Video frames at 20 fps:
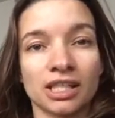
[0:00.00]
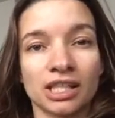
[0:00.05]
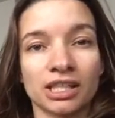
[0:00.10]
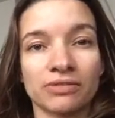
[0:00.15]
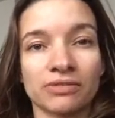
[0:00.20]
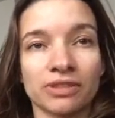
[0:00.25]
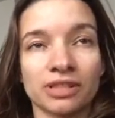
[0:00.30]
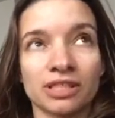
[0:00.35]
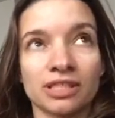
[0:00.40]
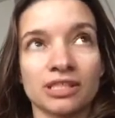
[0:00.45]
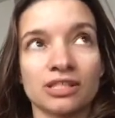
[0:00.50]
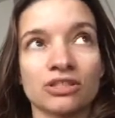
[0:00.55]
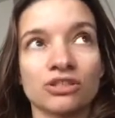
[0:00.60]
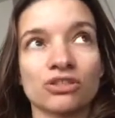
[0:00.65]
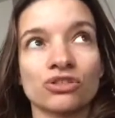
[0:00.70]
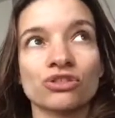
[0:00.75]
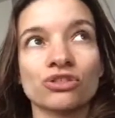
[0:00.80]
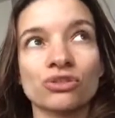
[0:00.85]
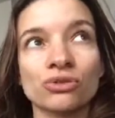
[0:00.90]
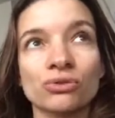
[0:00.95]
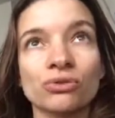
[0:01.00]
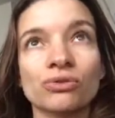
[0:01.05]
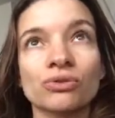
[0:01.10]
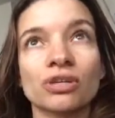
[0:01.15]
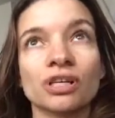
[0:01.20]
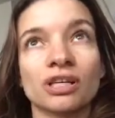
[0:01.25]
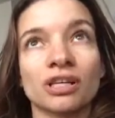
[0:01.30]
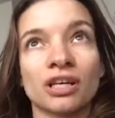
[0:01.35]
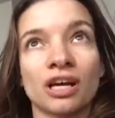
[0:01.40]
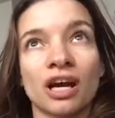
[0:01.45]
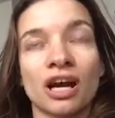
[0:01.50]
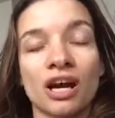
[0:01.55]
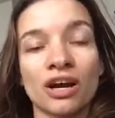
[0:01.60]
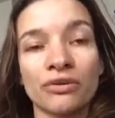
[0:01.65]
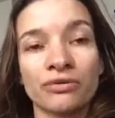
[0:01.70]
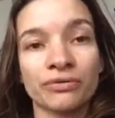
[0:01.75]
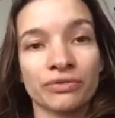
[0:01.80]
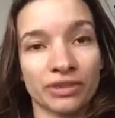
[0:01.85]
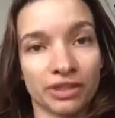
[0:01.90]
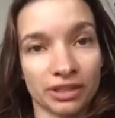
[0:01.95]
If he is
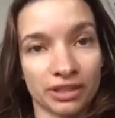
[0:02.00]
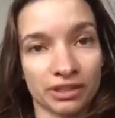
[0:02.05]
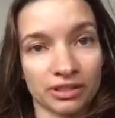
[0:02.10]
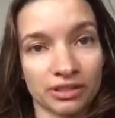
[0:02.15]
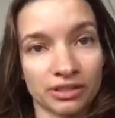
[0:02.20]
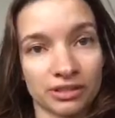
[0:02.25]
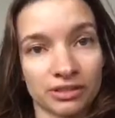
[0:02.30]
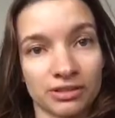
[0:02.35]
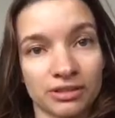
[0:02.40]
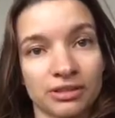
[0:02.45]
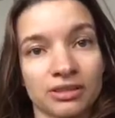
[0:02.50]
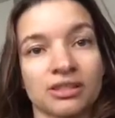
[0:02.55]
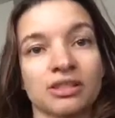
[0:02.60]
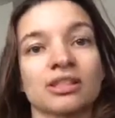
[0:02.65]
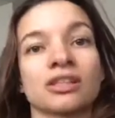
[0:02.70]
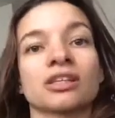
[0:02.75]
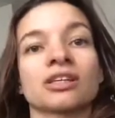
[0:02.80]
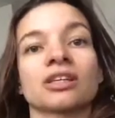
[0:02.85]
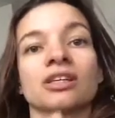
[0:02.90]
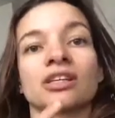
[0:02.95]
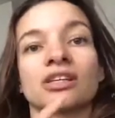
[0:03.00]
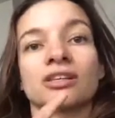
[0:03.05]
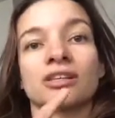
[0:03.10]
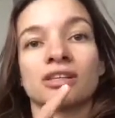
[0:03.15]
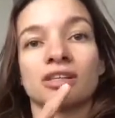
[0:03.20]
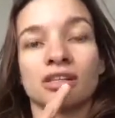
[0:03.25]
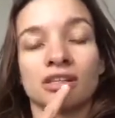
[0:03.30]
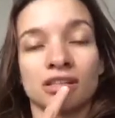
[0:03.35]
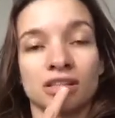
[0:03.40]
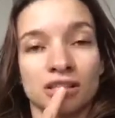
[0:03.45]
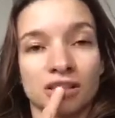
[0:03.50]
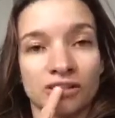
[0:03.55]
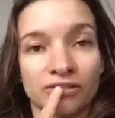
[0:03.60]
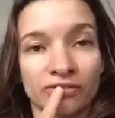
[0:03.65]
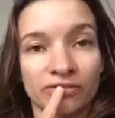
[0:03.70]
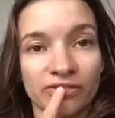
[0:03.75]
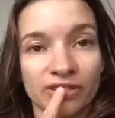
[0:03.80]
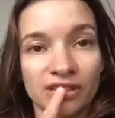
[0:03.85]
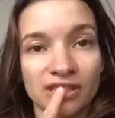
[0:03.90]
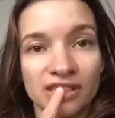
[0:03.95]
2.5 years, the
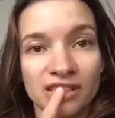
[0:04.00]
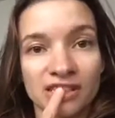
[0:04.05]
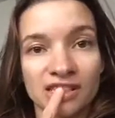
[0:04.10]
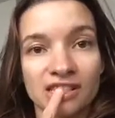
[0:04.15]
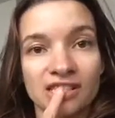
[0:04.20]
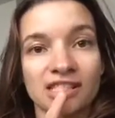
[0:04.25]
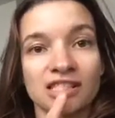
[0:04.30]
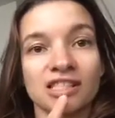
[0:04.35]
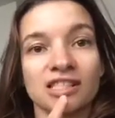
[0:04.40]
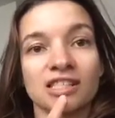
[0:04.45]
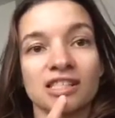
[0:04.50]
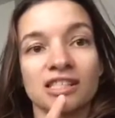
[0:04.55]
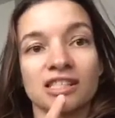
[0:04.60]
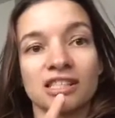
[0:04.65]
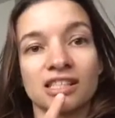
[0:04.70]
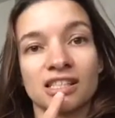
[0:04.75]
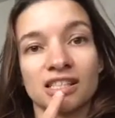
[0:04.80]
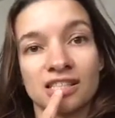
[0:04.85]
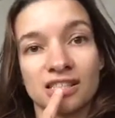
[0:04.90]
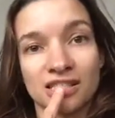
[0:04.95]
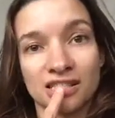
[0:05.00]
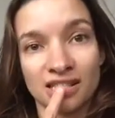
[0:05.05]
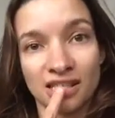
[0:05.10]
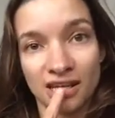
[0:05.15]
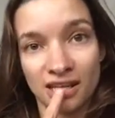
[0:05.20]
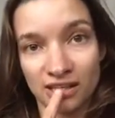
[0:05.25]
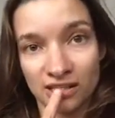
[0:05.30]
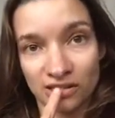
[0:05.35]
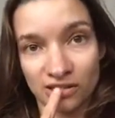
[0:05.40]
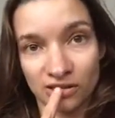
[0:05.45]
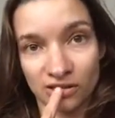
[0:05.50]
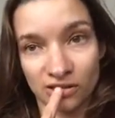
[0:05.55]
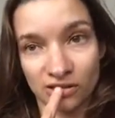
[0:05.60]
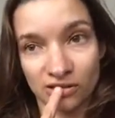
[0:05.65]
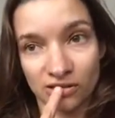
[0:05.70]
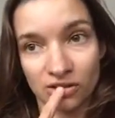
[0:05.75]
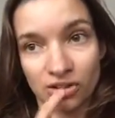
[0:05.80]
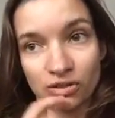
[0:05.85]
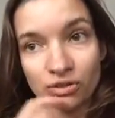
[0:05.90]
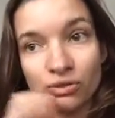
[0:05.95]
first
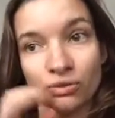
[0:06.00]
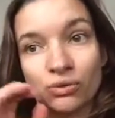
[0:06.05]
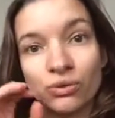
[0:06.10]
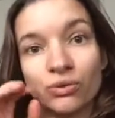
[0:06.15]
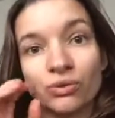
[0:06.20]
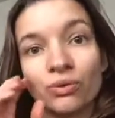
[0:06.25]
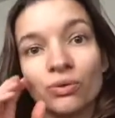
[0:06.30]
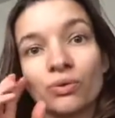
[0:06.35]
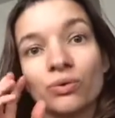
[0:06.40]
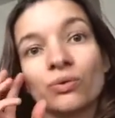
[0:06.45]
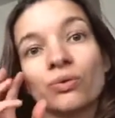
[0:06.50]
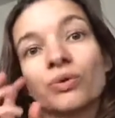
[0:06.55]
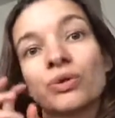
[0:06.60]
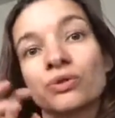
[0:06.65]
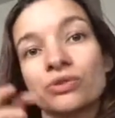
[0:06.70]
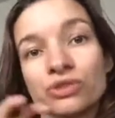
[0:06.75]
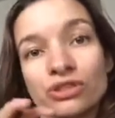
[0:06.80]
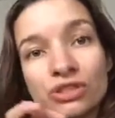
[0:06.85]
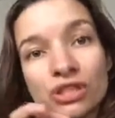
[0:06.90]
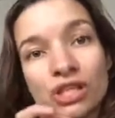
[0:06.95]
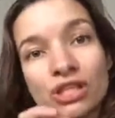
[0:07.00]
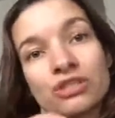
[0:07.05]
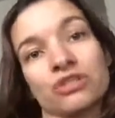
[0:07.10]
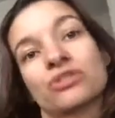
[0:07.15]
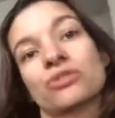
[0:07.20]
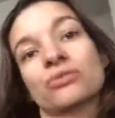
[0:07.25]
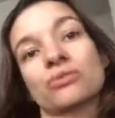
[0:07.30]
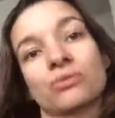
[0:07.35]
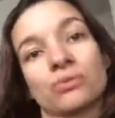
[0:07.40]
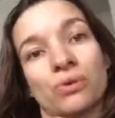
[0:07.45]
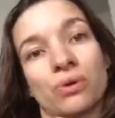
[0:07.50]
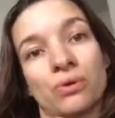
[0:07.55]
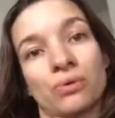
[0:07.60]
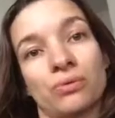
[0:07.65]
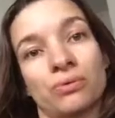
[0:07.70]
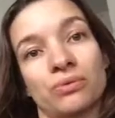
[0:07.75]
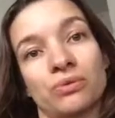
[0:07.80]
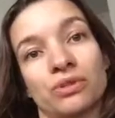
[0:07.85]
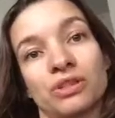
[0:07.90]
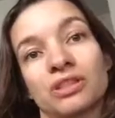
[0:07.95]
incisor will start to
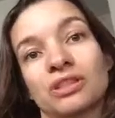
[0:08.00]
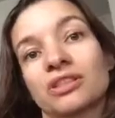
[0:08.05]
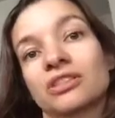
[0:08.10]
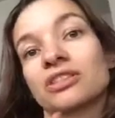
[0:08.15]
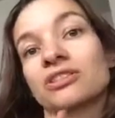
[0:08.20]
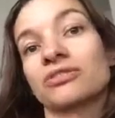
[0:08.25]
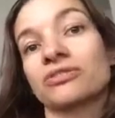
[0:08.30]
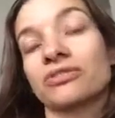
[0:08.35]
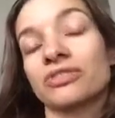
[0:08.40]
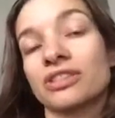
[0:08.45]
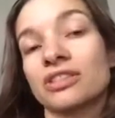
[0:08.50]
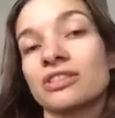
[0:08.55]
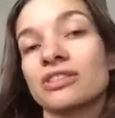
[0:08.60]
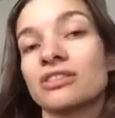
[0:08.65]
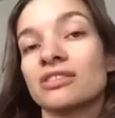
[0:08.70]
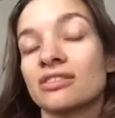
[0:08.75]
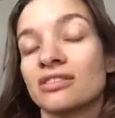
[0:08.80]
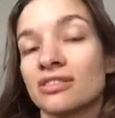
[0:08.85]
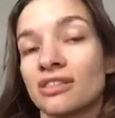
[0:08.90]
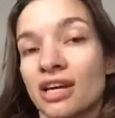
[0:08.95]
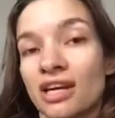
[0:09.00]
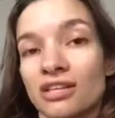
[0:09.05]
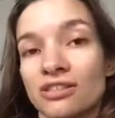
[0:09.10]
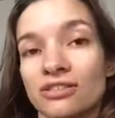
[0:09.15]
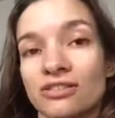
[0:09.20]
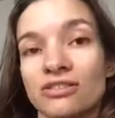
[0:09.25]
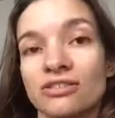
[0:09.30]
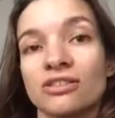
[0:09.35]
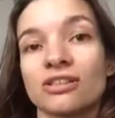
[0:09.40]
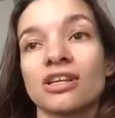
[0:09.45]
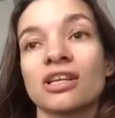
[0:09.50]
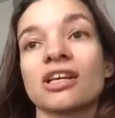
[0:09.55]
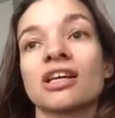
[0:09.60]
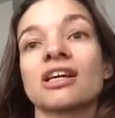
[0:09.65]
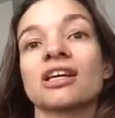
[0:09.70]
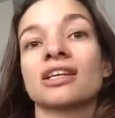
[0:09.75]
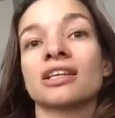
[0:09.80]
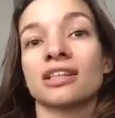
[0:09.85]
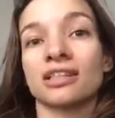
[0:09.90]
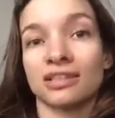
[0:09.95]
grow. In first incisor,
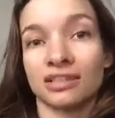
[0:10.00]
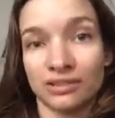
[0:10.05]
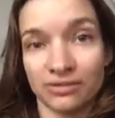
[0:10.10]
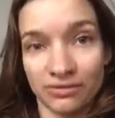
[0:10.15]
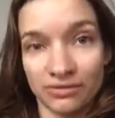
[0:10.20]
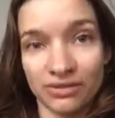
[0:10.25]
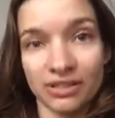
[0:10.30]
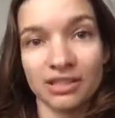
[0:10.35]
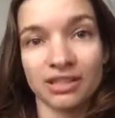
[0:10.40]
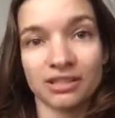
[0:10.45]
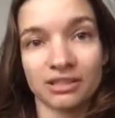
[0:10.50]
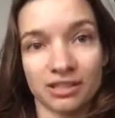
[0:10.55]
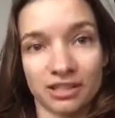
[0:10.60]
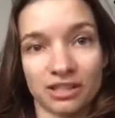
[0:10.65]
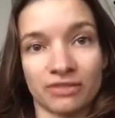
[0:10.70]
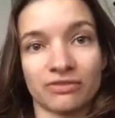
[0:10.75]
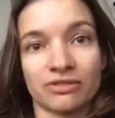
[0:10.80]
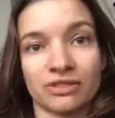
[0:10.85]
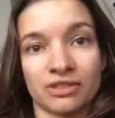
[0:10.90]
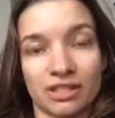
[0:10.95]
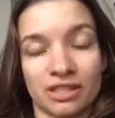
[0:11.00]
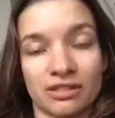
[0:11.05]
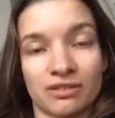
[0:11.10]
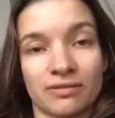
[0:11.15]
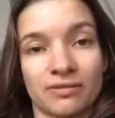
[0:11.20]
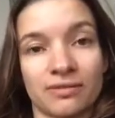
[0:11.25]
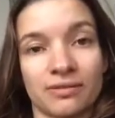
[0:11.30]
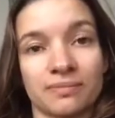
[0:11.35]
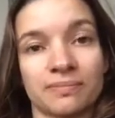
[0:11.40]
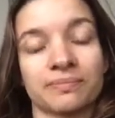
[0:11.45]
definitive teeth.